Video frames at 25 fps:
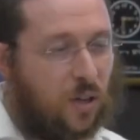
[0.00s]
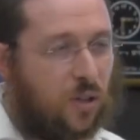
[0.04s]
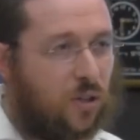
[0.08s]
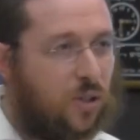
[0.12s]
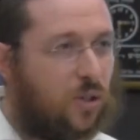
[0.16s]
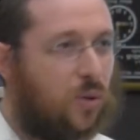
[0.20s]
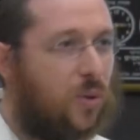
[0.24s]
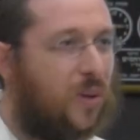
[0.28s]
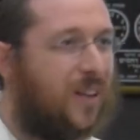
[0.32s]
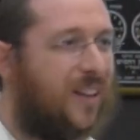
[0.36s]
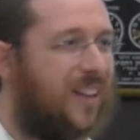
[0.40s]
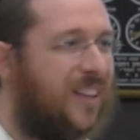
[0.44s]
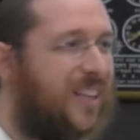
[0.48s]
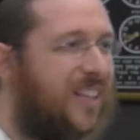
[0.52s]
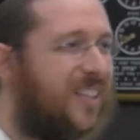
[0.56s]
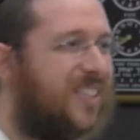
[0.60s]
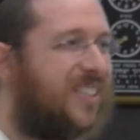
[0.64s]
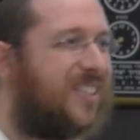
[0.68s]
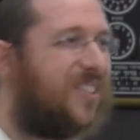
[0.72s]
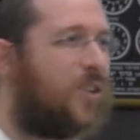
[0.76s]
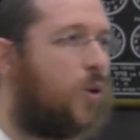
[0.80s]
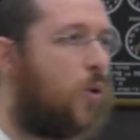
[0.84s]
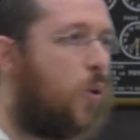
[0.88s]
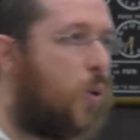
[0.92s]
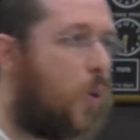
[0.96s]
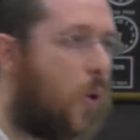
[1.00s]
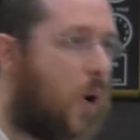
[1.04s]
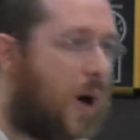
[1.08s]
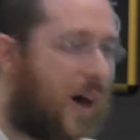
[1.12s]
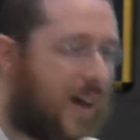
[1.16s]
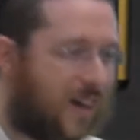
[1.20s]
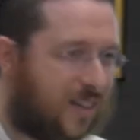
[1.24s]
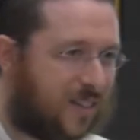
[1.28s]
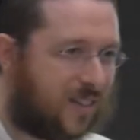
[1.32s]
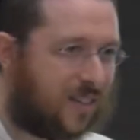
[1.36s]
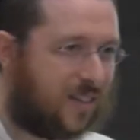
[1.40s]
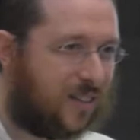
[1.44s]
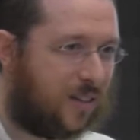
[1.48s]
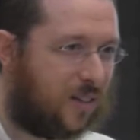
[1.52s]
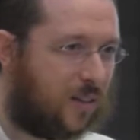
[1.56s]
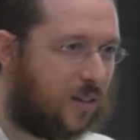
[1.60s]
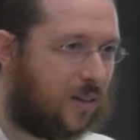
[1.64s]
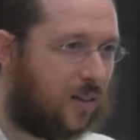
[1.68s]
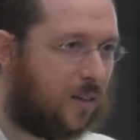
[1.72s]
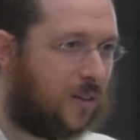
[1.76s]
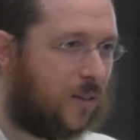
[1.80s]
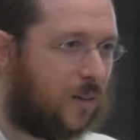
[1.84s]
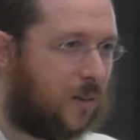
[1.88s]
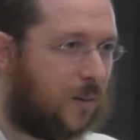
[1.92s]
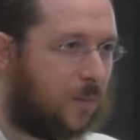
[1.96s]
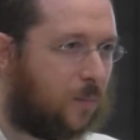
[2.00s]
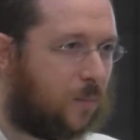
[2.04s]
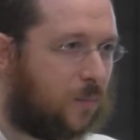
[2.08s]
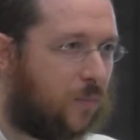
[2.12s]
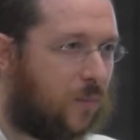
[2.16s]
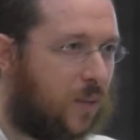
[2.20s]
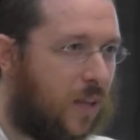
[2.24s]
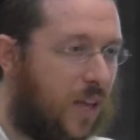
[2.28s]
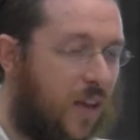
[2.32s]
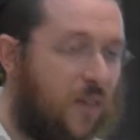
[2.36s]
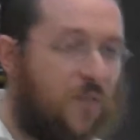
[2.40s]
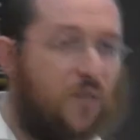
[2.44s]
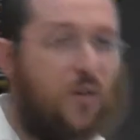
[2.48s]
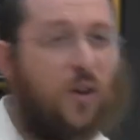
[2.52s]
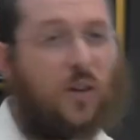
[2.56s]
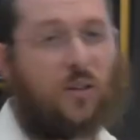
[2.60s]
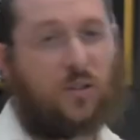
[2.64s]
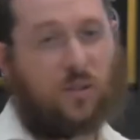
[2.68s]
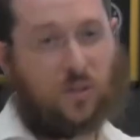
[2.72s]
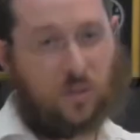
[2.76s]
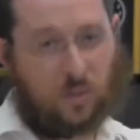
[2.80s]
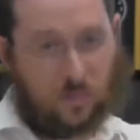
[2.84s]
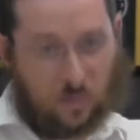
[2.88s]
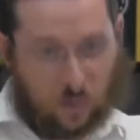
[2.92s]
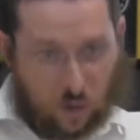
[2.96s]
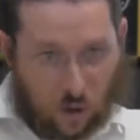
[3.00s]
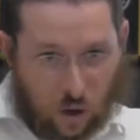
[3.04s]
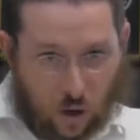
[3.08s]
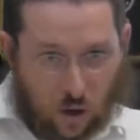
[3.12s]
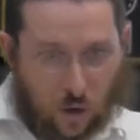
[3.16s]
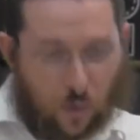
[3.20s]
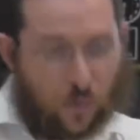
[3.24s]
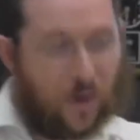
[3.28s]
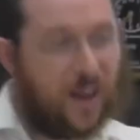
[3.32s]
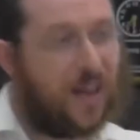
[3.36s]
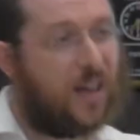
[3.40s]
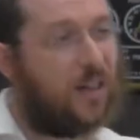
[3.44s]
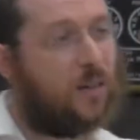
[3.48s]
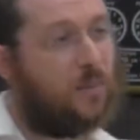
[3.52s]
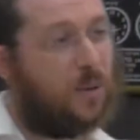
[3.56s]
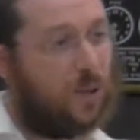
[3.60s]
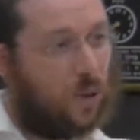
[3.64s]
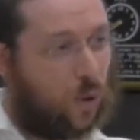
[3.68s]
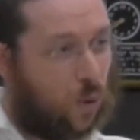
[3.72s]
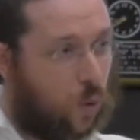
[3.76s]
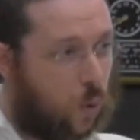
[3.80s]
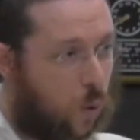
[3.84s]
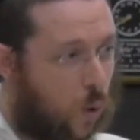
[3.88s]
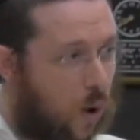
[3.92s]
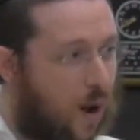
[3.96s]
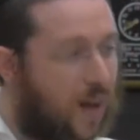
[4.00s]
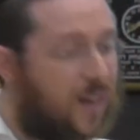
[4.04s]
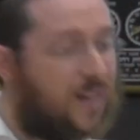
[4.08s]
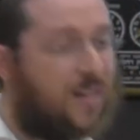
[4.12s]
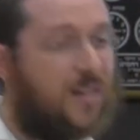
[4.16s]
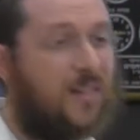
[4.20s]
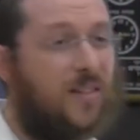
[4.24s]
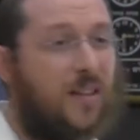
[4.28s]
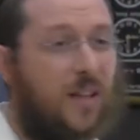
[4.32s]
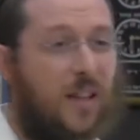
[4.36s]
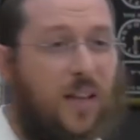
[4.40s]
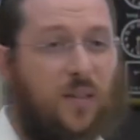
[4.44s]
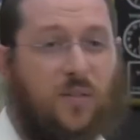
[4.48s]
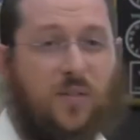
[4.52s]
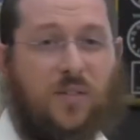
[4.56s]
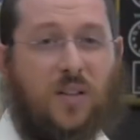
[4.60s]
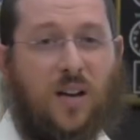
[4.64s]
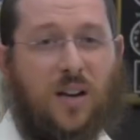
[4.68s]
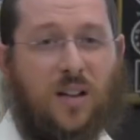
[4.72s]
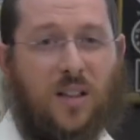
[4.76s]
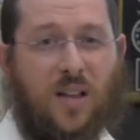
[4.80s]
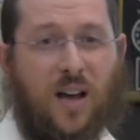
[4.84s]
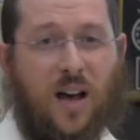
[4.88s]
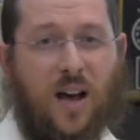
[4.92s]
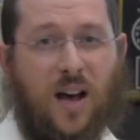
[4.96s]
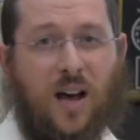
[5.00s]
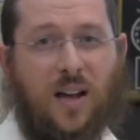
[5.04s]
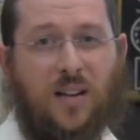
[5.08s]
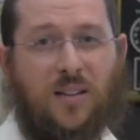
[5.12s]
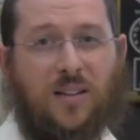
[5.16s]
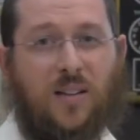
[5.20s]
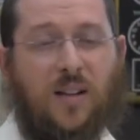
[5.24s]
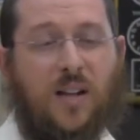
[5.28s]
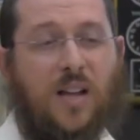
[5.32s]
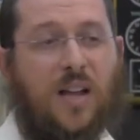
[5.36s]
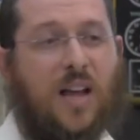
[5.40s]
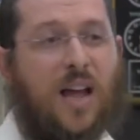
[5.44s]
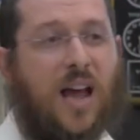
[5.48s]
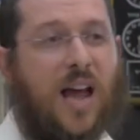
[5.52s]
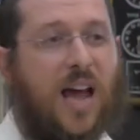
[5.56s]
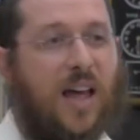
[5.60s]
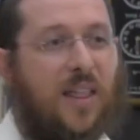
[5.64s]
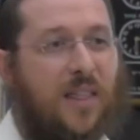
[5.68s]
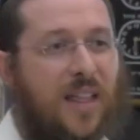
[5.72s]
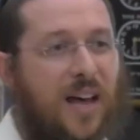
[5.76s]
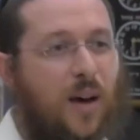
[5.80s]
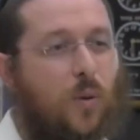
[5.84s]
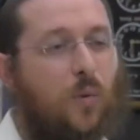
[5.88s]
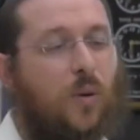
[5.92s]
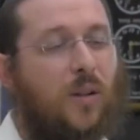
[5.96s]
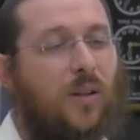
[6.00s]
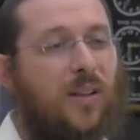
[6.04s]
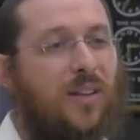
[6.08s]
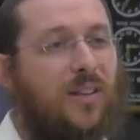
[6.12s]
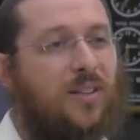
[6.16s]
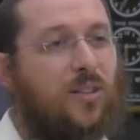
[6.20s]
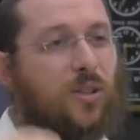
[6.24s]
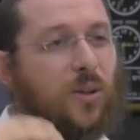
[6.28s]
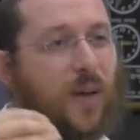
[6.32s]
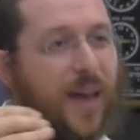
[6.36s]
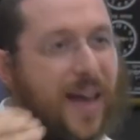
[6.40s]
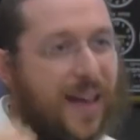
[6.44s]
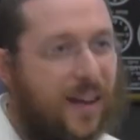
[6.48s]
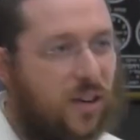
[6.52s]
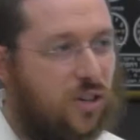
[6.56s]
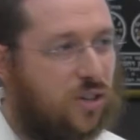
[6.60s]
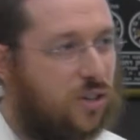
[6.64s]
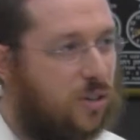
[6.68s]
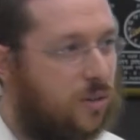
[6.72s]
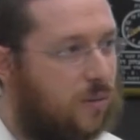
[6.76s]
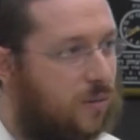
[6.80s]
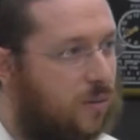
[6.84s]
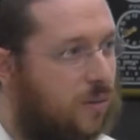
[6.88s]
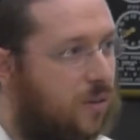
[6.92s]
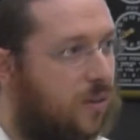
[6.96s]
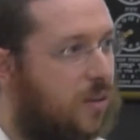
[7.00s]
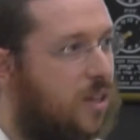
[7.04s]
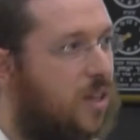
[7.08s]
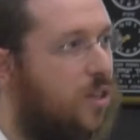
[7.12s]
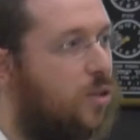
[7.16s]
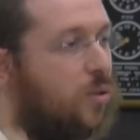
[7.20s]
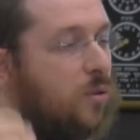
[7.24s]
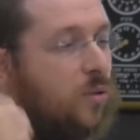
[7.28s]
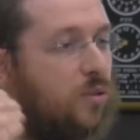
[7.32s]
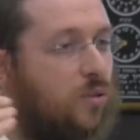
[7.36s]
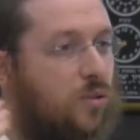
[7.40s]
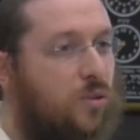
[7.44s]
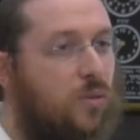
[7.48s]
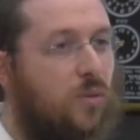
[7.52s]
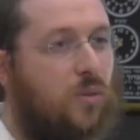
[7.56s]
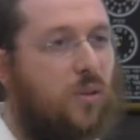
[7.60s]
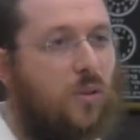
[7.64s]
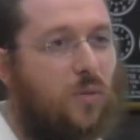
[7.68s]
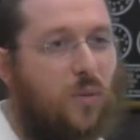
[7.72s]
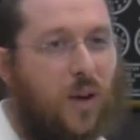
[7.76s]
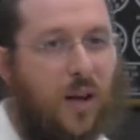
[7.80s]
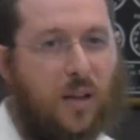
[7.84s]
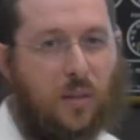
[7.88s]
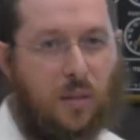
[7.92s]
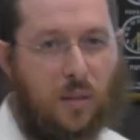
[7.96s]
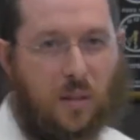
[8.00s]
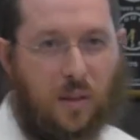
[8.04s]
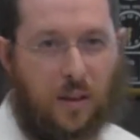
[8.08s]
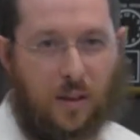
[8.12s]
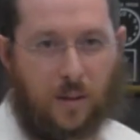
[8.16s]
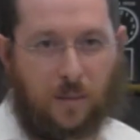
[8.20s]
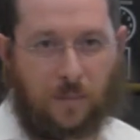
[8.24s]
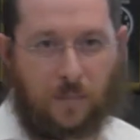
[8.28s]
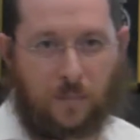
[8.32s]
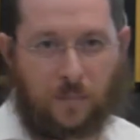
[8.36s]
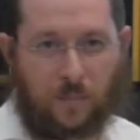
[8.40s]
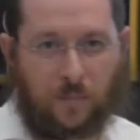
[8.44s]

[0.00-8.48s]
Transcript: to at least quieten, if not turn around, but quieten the left side of the heart, and that will lead to action, that you'll do the right thing.